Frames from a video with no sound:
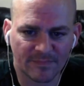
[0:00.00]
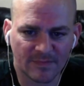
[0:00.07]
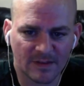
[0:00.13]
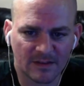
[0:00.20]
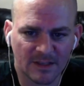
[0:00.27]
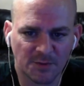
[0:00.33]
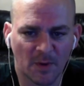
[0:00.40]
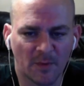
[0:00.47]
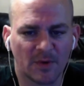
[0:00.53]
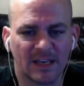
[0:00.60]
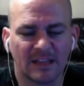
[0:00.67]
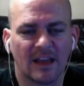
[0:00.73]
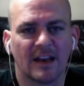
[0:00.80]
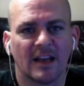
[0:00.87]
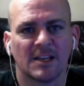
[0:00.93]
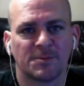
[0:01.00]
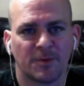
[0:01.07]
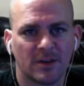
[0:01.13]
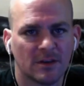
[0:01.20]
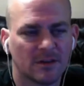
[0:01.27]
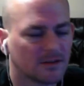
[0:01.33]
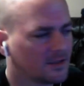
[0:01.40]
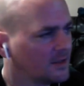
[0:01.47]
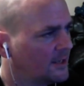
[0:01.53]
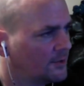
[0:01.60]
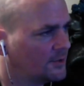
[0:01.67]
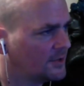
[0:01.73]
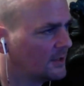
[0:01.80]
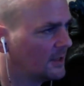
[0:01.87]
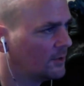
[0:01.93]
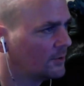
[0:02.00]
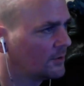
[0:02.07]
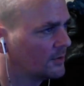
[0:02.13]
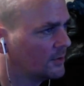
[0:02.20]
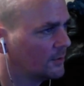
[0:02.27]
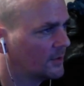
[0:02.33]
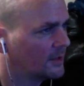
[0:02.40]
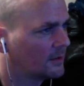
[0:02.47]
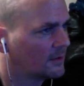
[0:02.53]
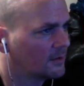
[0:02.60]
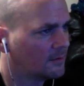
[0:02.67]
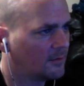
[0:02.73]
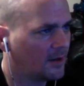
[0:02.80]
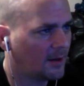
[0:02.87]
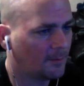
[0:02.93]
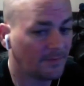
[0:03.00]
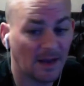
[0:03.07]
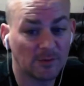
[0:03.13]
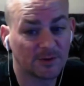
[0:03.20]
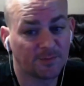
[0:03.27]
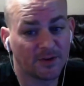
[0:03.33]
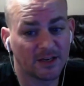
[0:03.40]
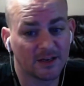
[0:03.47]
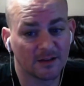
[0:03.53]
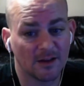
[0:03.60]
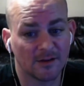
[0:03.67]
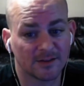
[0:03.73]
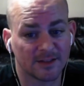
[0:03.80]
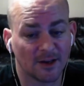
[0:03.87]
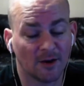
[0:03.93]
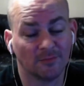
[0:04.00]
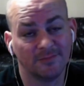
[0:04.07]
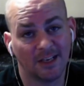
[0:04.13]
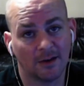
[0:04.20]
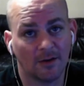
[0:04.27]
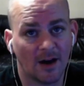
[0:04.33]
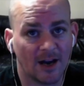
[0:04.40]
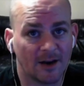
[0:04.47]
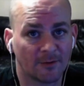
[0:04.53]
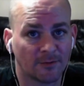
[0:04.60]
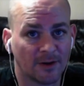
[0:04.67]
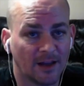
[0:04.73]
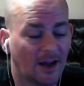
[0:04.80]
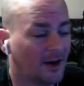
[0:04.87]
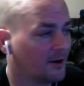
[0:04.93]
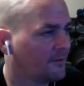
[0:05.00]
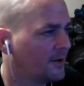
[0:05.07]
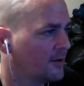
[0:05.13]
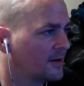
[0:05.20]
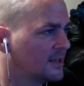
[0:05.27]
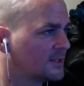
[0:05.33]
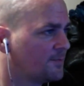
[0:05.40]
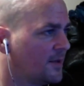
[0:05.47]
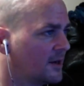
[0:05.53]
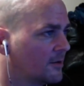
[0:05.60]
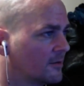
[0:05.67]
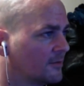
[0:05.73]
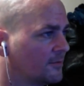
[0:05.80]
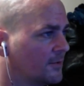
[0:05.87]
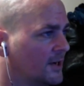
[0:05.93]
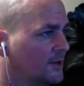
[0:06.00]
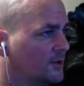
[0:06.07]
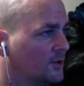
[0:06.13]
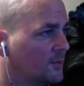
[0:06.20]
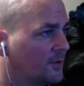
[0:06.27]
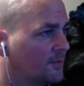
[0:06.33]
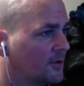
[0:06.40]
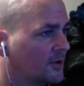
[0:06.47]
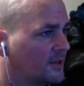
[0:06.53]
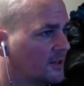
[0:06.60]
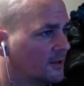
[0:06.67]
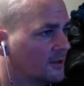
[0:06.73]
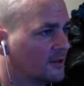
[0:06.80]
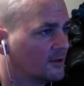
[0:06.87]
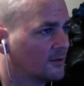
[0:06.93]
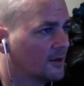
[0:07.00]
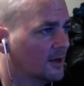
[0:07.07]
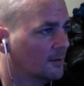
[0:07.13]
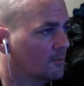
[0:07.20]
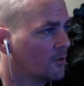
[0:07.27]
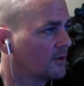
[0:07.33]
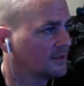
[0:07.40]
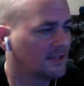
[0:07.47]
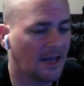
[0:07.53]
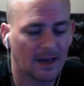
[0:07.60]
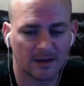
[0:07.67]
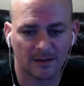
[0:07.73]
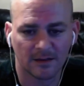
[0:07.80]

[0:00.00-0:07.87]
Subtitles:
This way we can get that Esper kill, so that you see that you can do it. That was pretty close, though. You know, higher variance, better friend unit with bird killer, more attack.